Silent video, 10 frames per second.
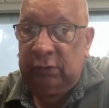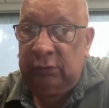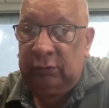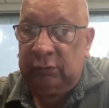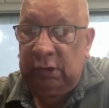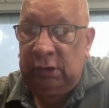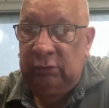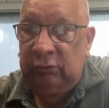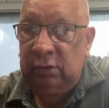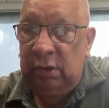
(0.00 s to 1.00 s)
this
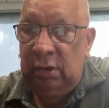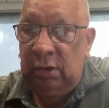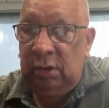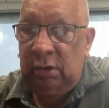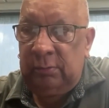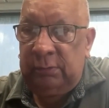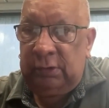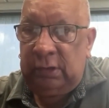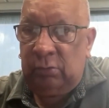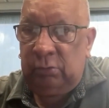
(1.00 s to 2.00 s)
stage
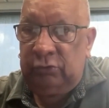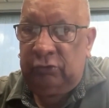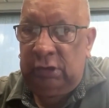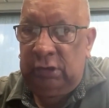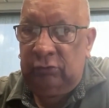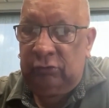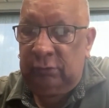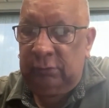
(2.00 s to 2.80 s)
that will change.